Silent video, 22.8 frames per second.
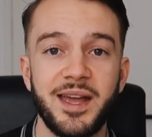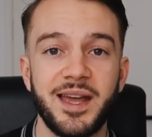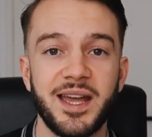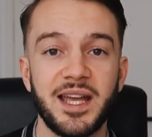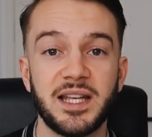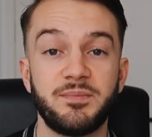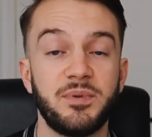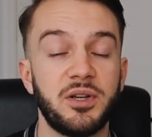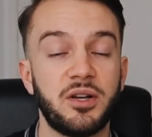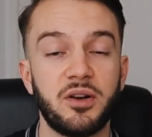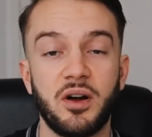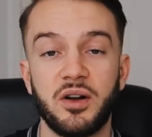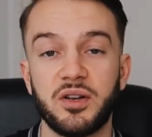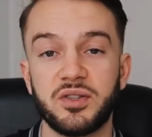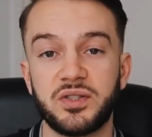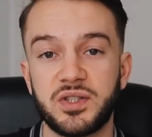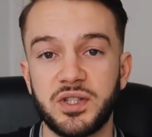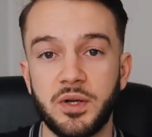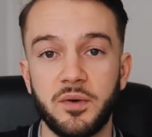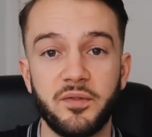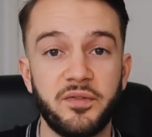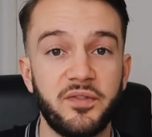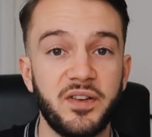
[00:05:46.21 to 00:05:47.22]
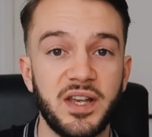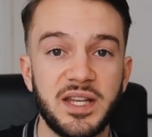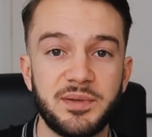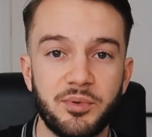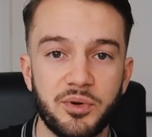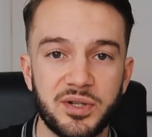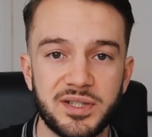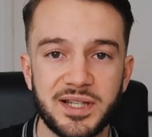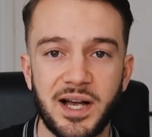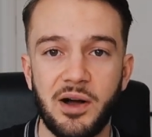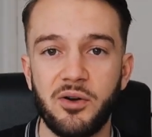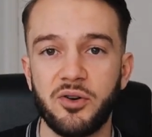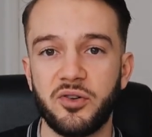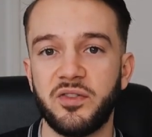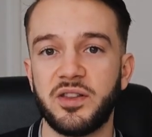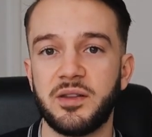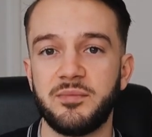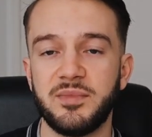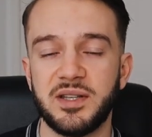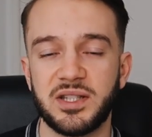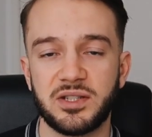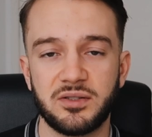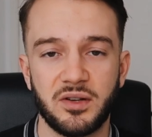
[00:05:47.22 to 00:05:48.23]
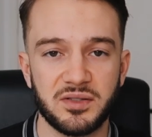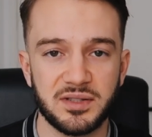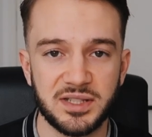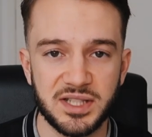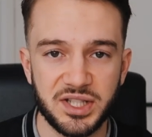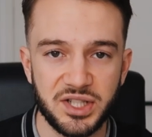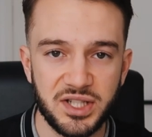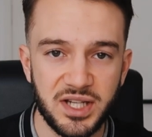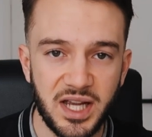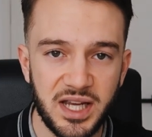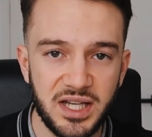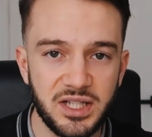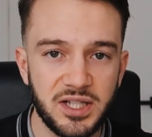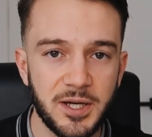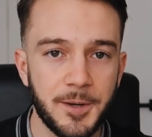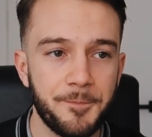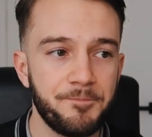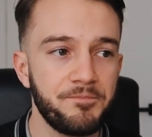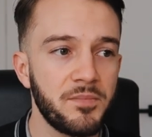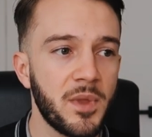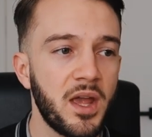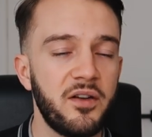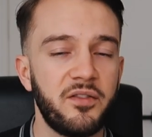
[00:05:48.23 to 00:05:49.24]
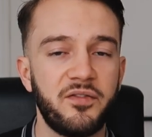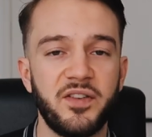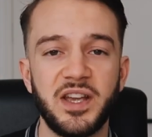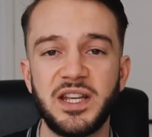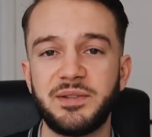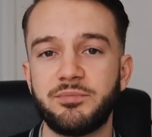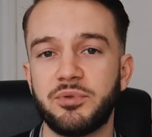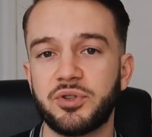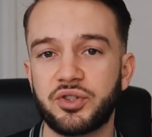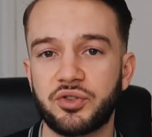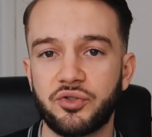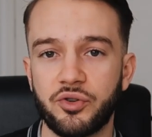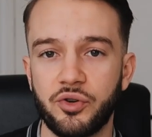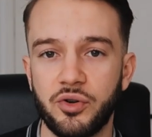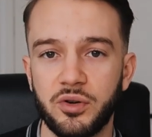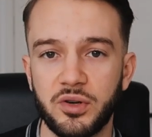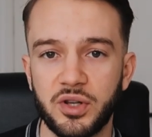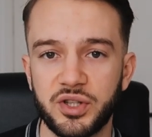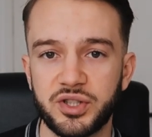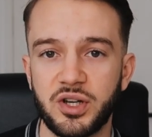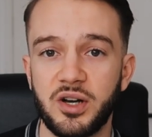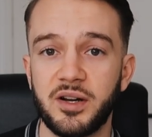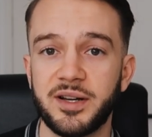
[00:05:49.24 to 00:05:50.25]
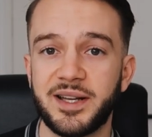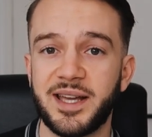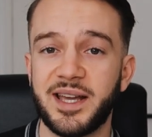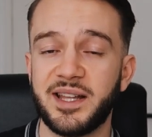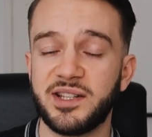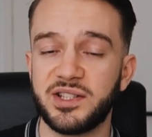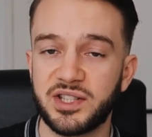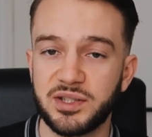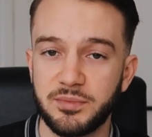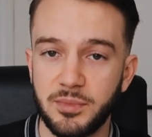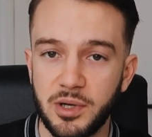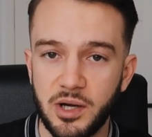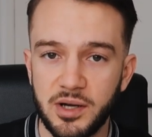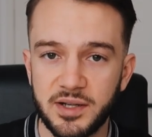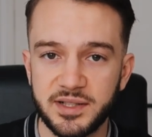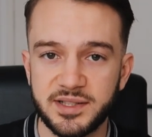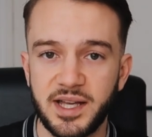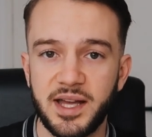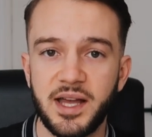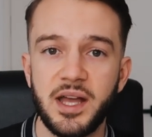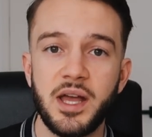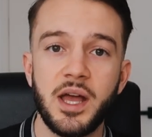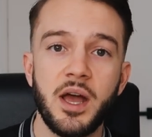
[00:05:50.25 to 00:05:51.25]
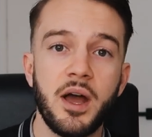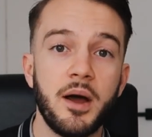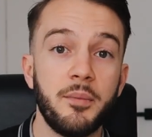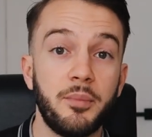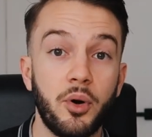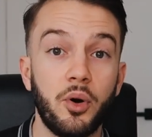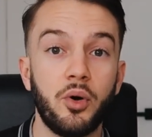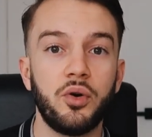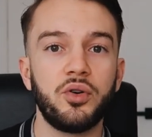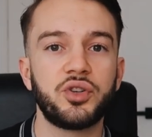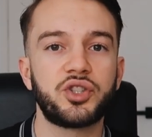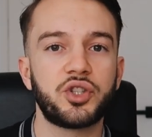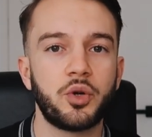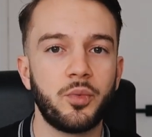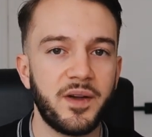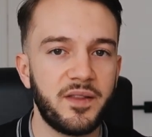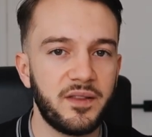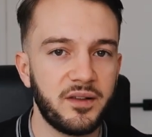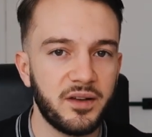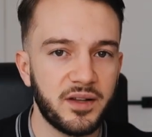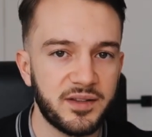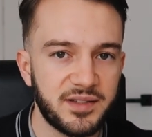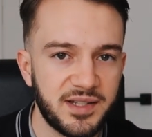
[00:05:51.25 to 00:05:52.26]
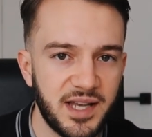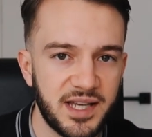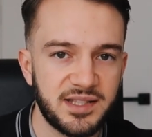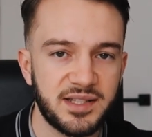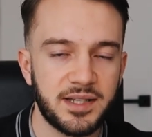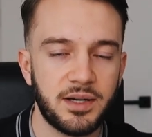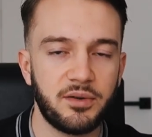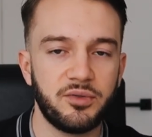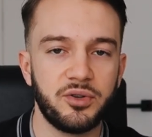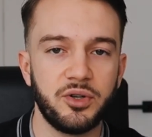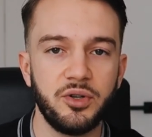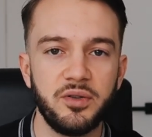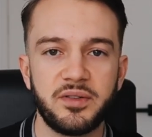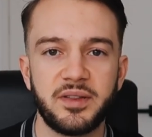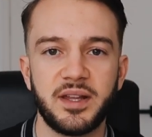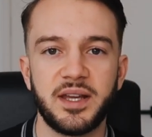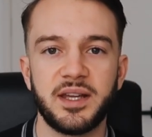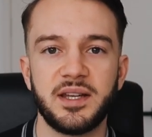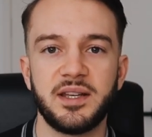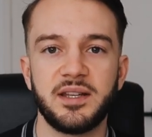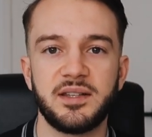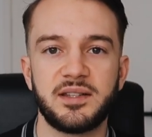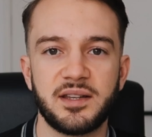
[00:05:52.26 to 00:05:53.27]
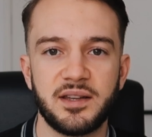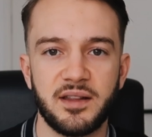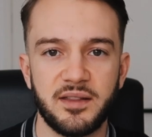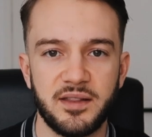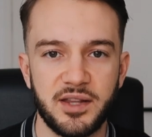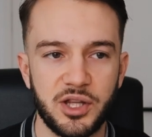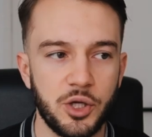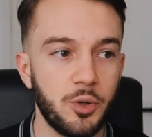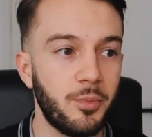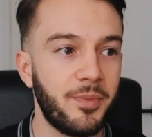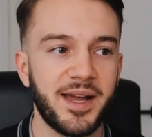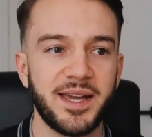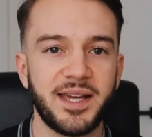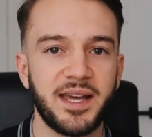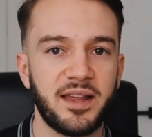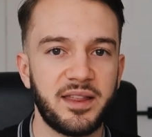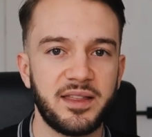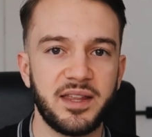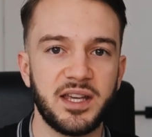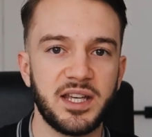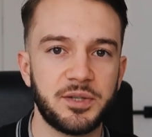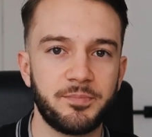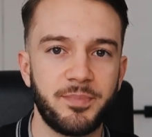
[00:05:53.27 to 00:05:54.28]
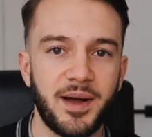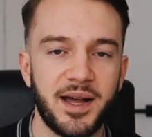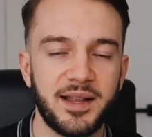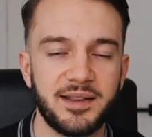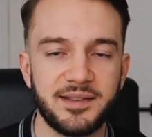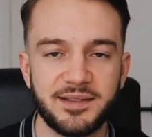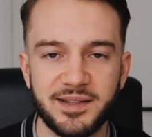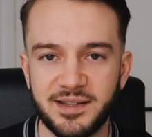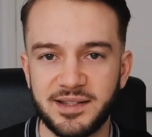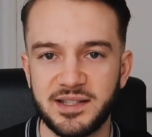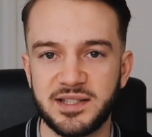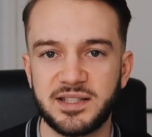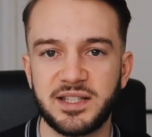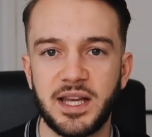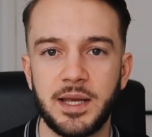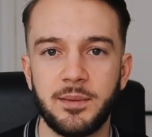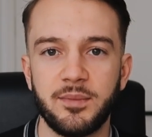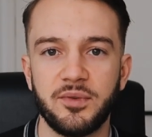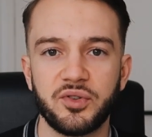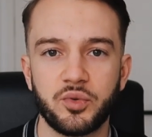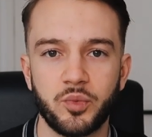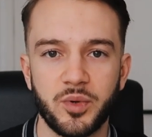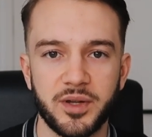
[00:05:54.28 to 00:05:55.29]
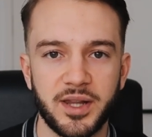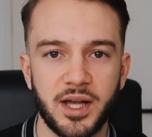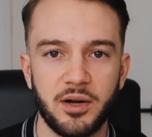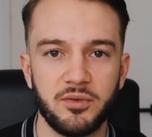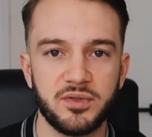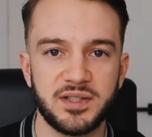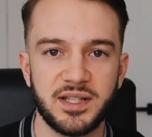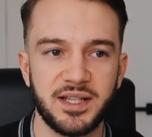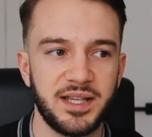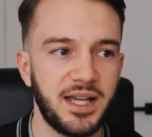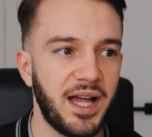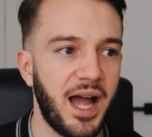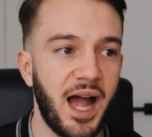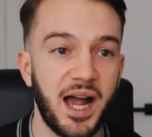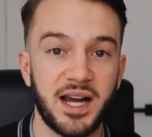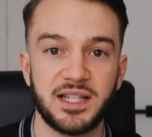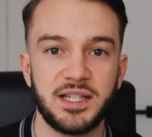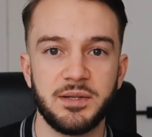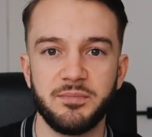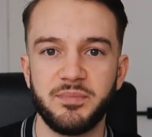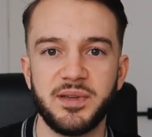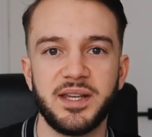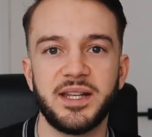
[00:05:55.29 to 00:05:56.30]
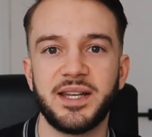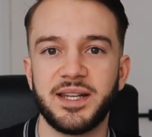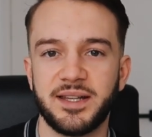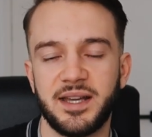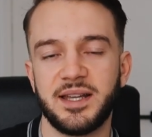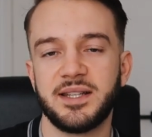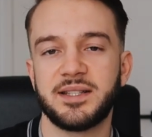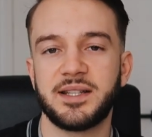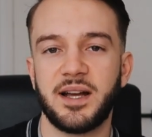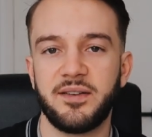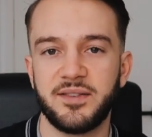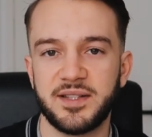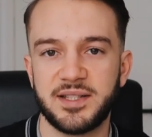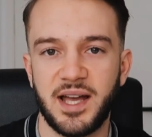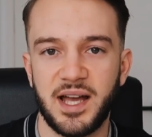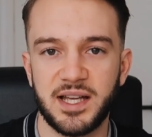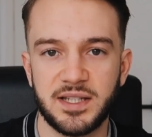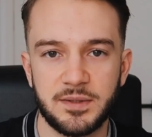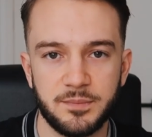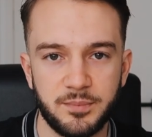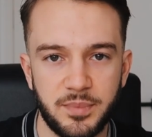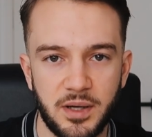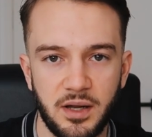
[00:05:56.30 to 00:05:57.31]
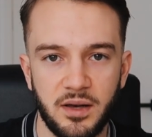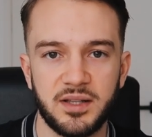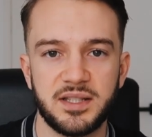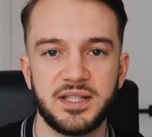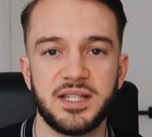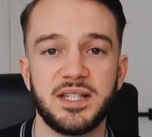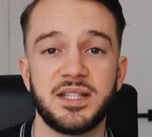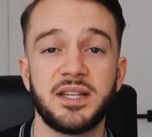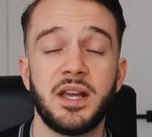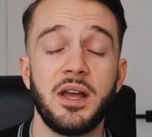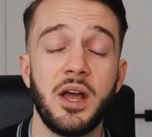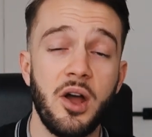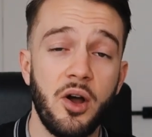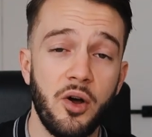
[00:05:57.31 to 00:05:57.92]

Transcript: It's because Facebook's algorithm is constantly changing. Facebook crawlers are getting smarter, but also when they are testing out new things, you might get things banned and disabled without it actually being against advertising policies.